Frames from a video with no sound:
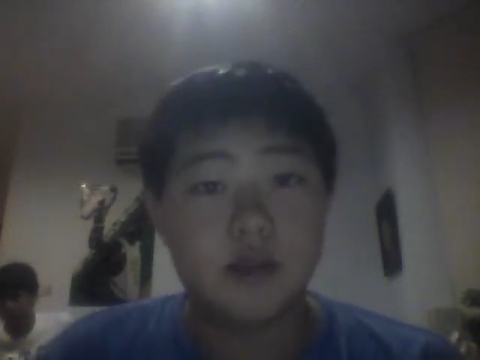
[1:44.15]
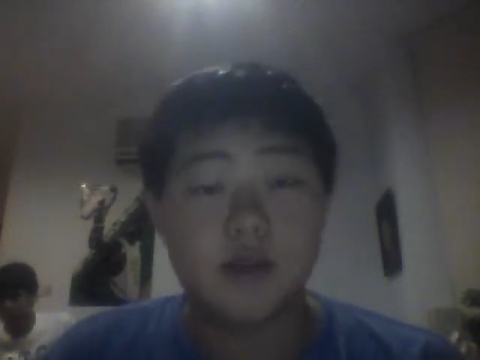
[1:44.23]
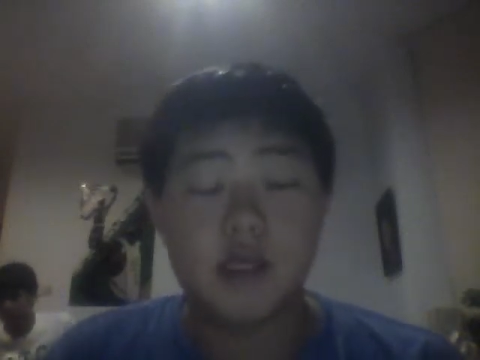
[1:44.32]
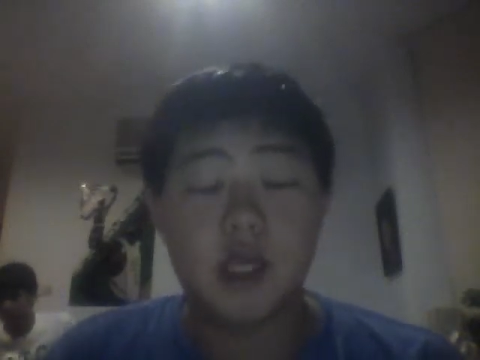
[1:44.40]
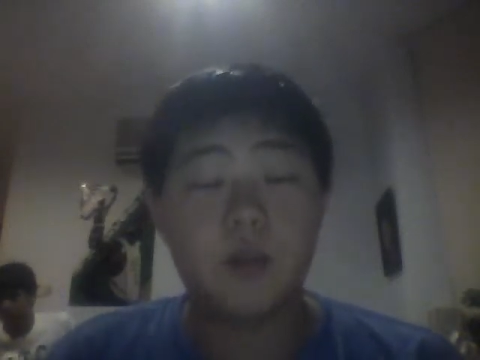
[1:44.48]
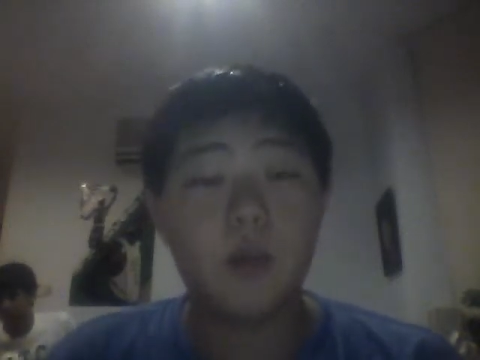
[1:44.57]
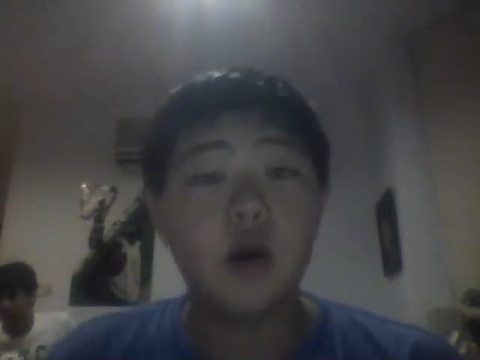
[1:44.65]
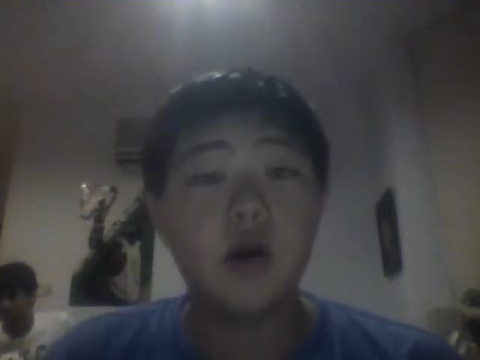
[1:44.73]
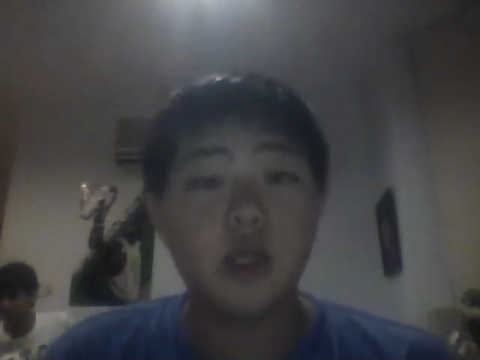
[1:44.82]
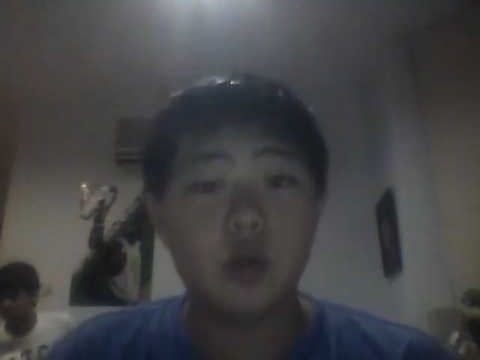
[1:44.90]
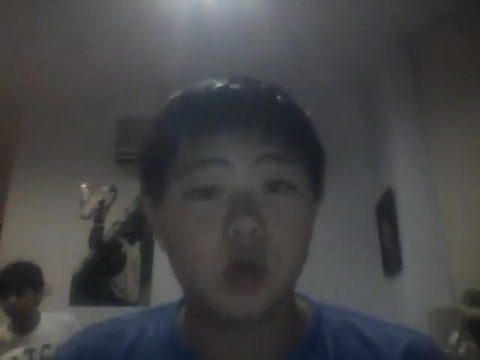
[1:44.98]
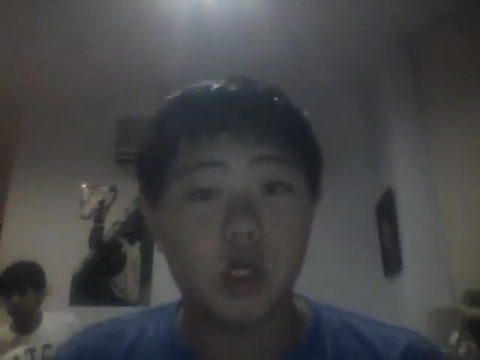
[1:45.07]
The
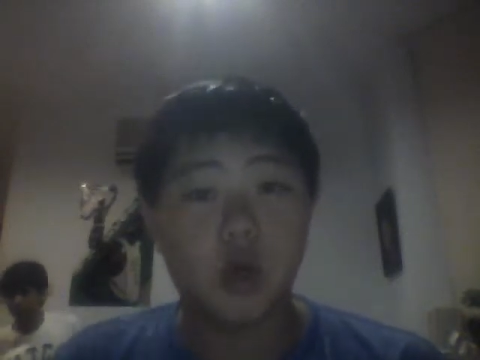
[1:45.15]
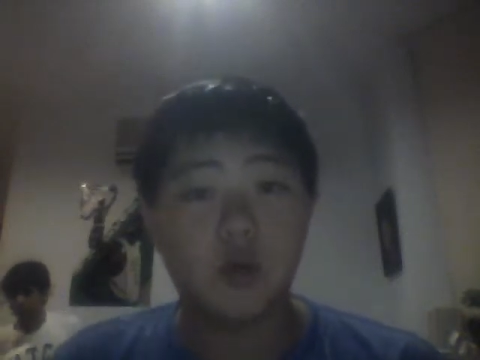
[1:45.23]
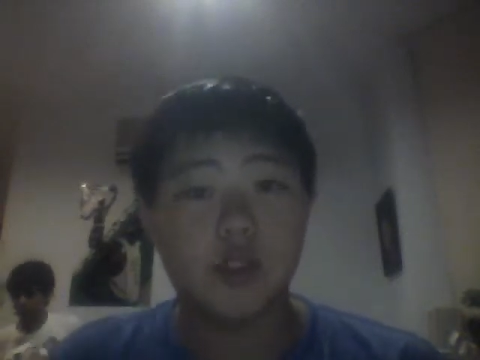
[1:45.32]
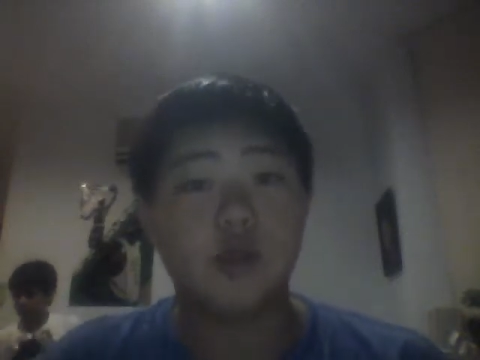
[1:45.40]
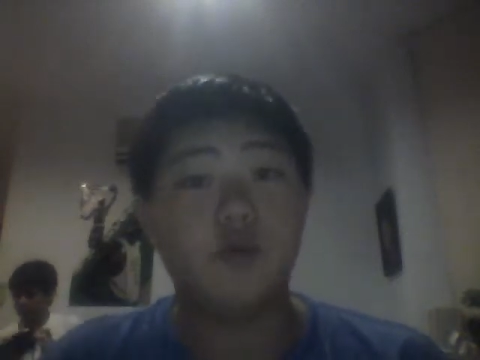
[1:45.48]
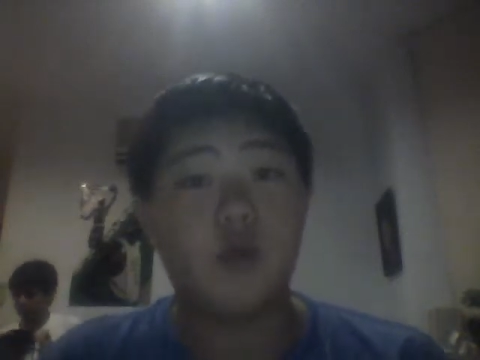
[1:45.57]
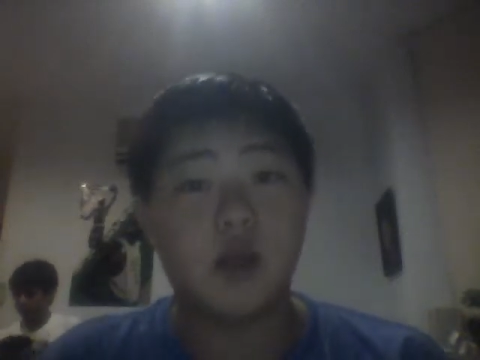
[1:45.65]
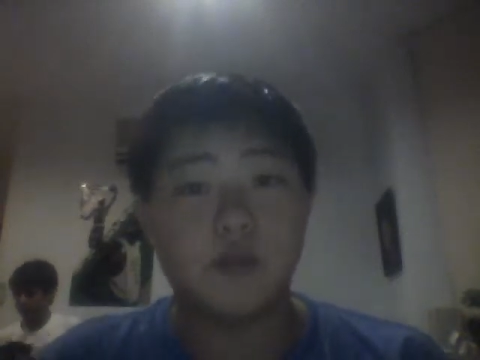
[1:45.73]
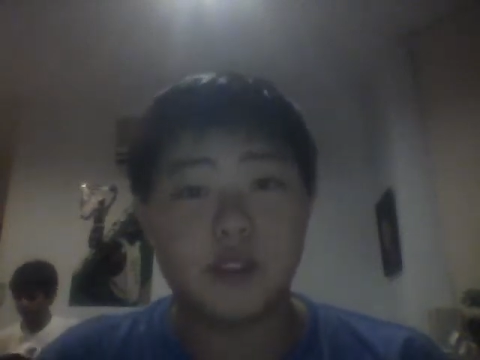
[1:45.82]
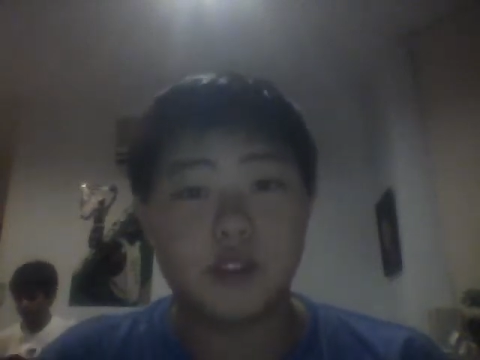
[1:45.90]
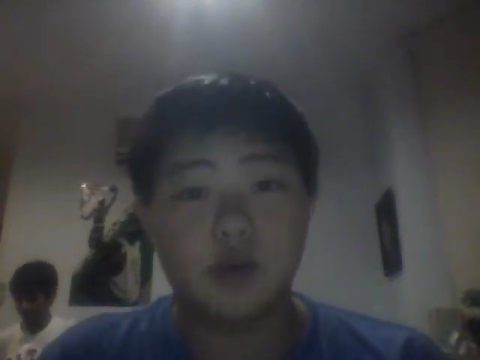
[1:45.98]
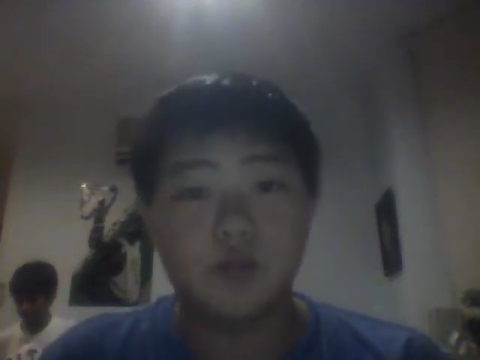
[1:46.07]
mRNA will go into the
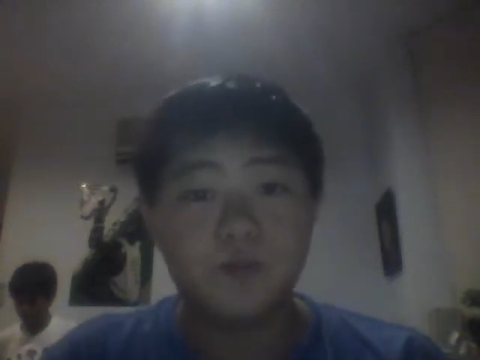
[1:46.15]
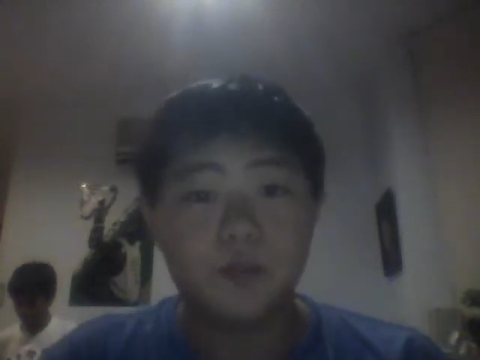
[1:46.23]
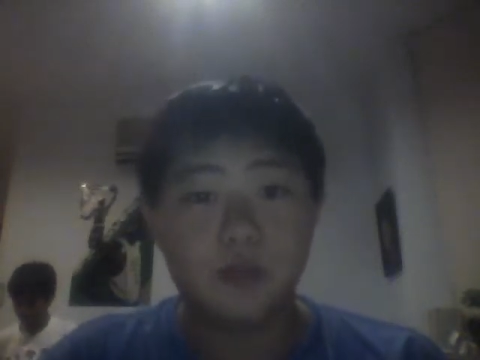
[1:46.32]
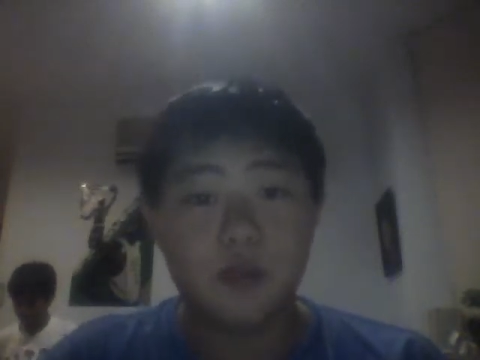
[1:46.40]
ribosome,